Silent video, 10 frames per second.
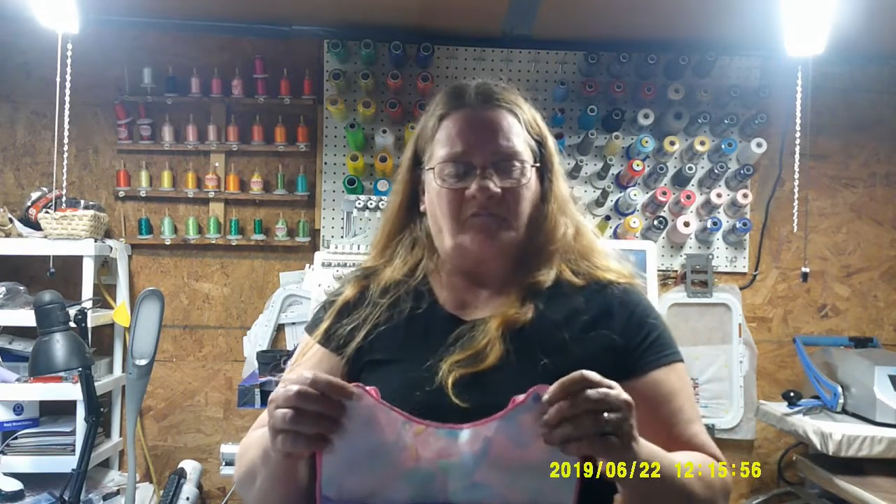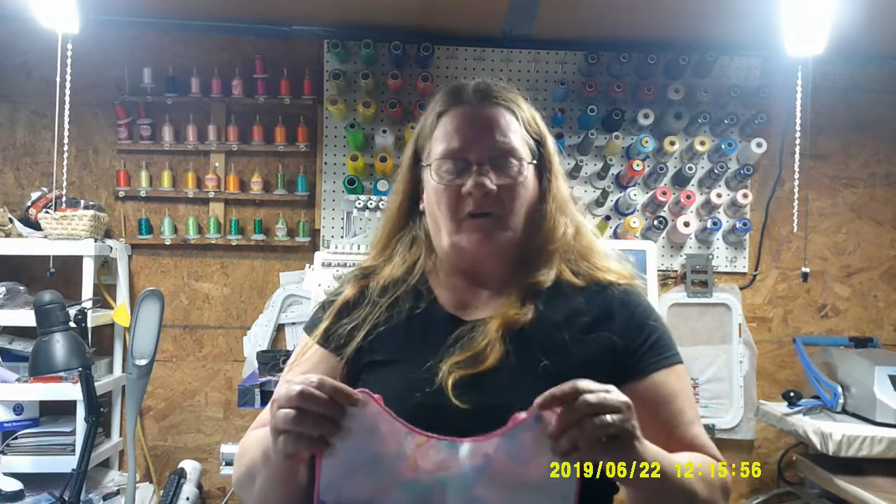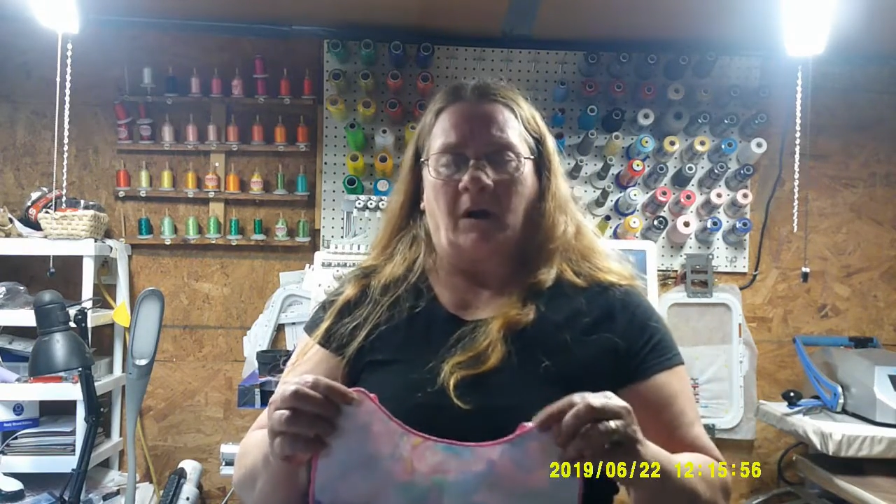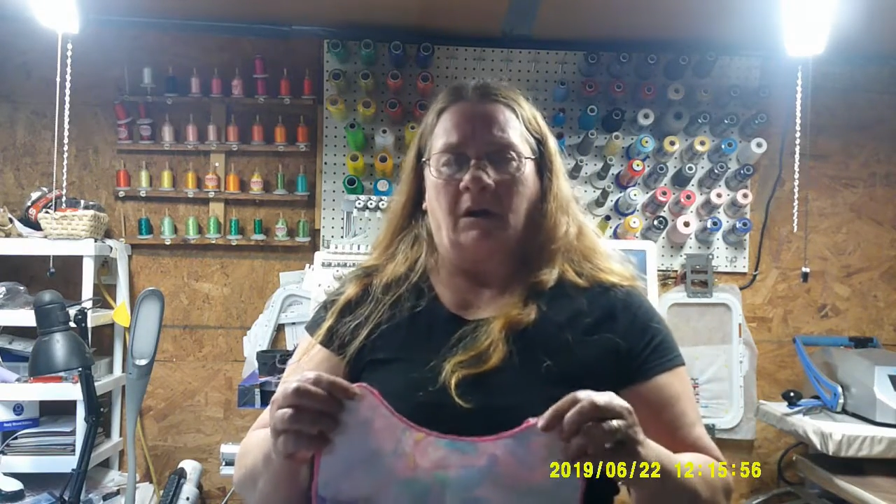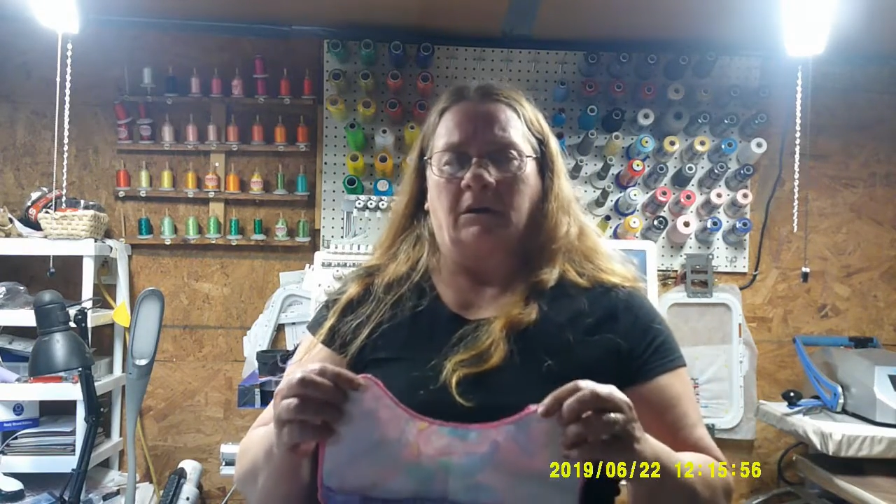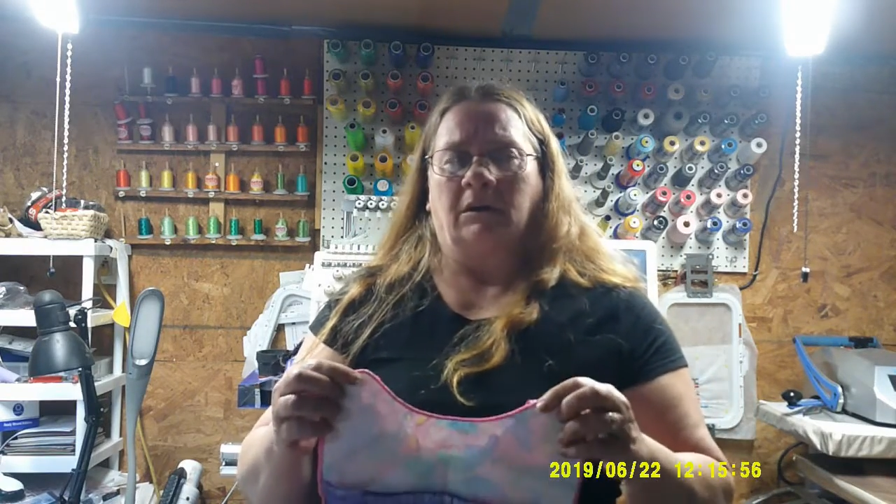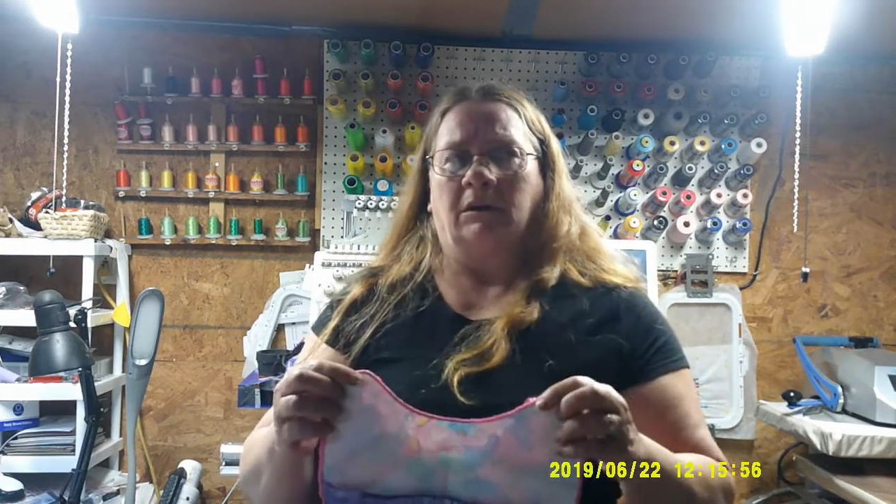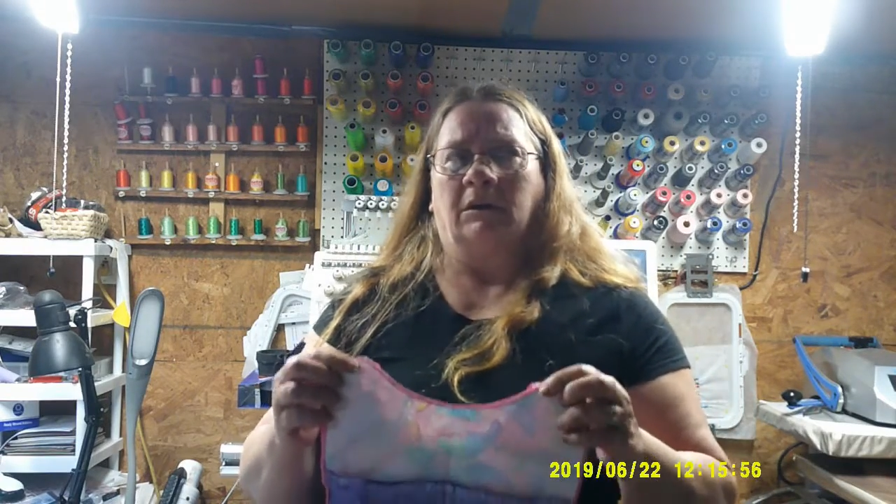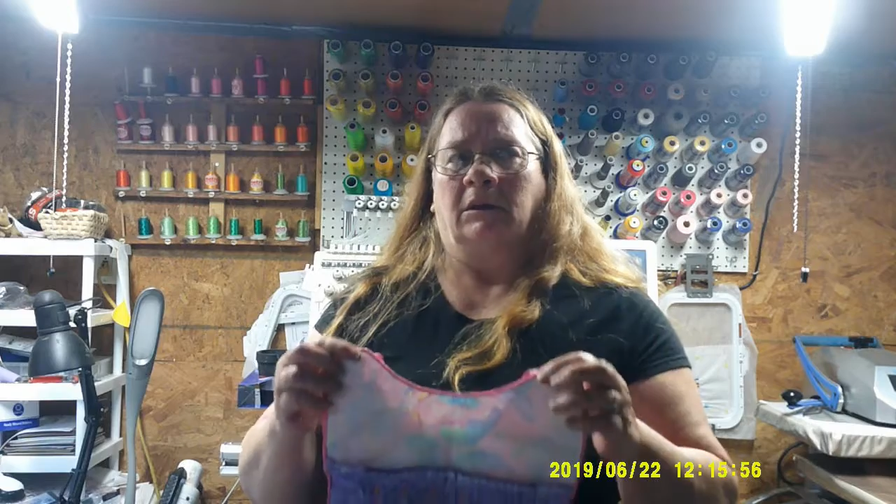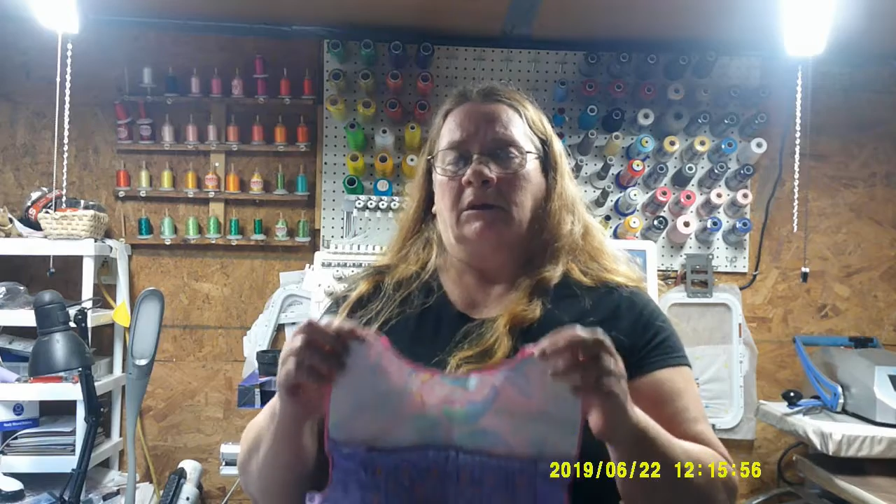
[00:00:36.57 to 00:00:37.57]
Frock
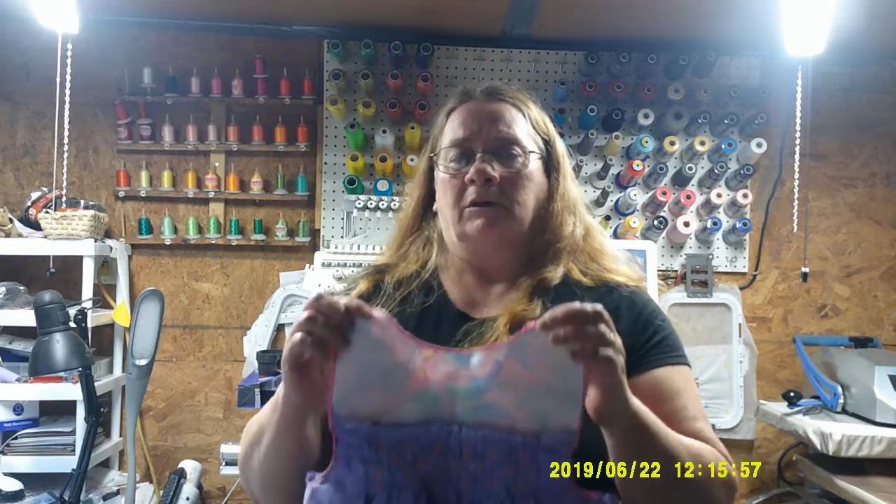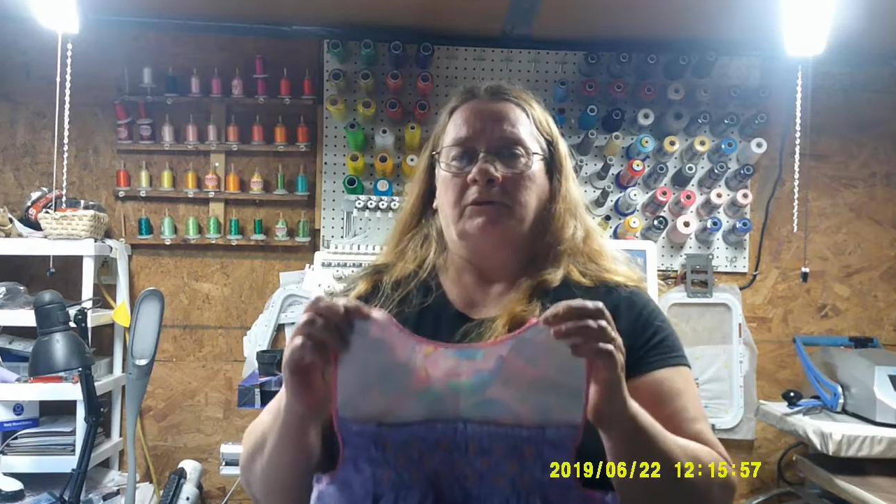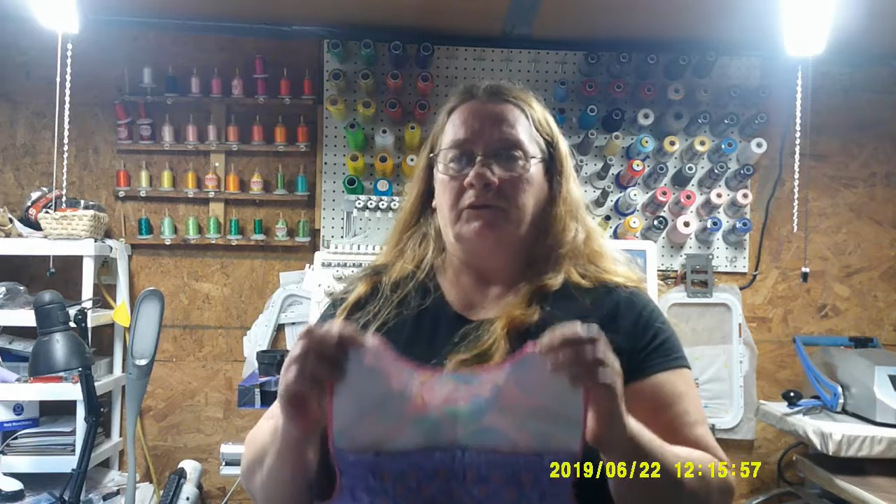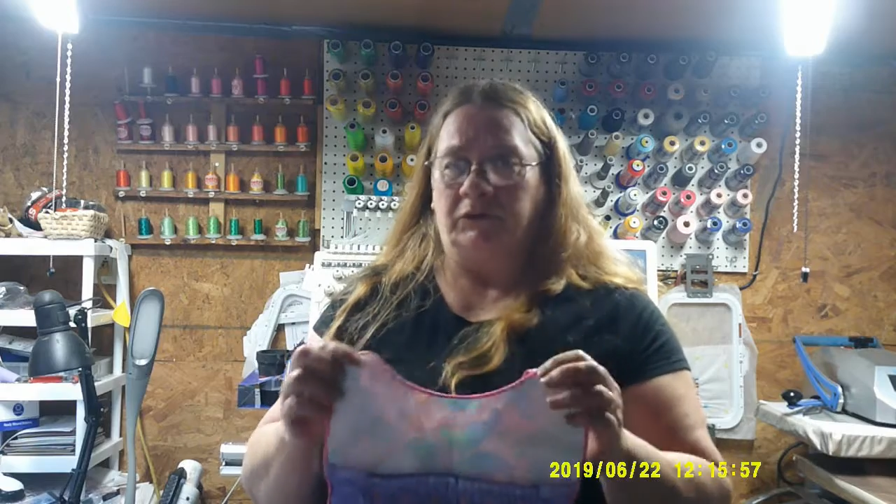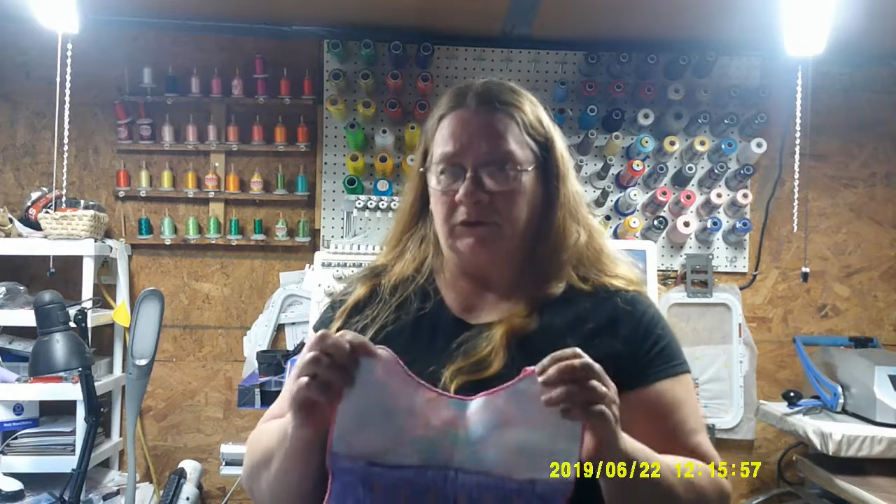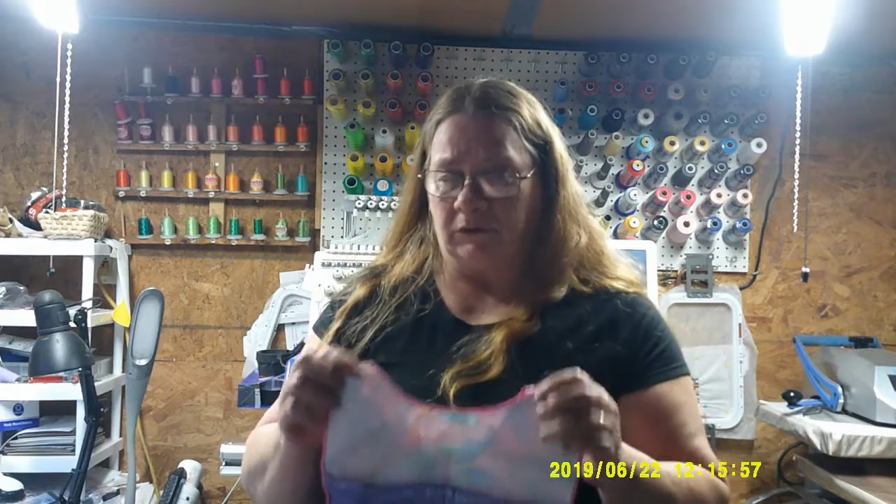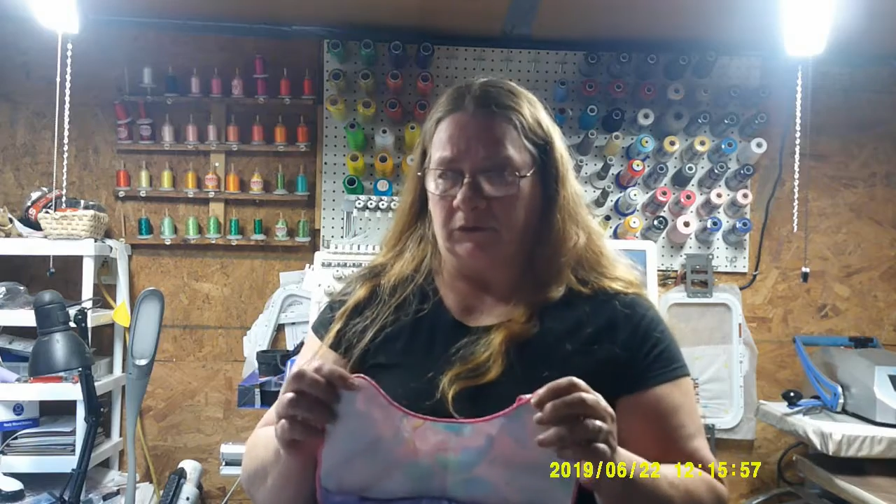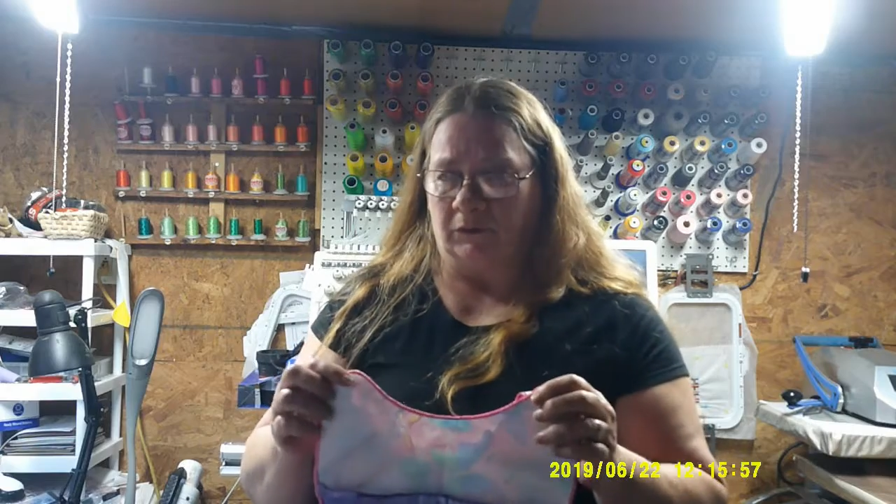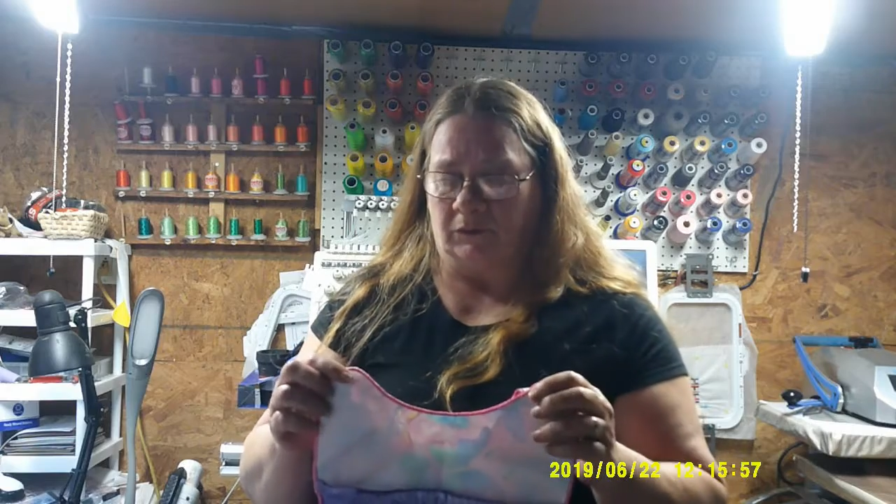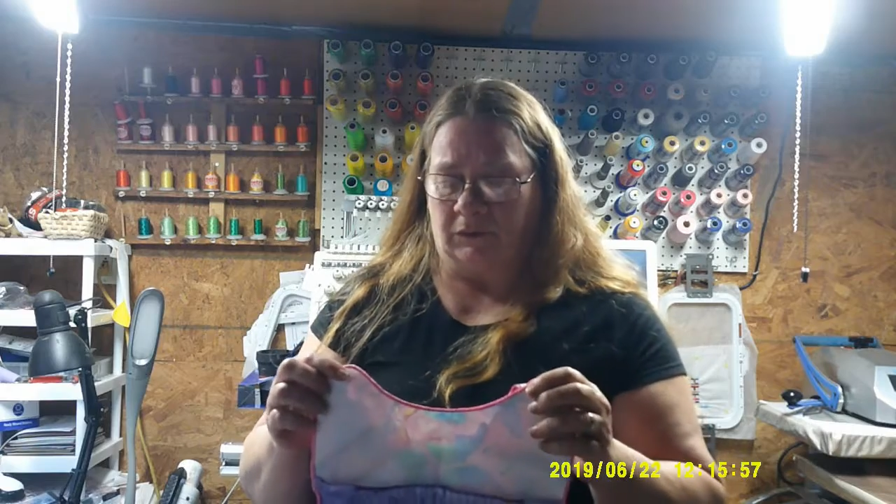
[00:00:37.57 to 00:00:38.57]

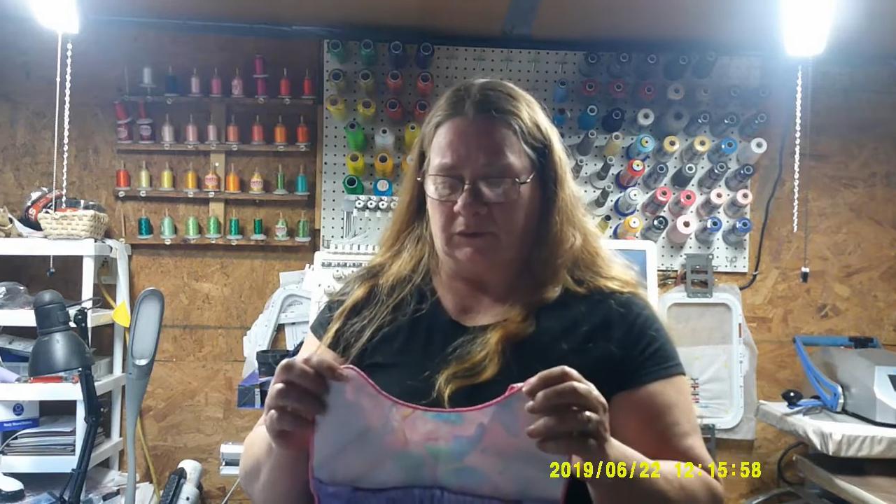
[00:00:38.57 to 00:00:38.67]
2.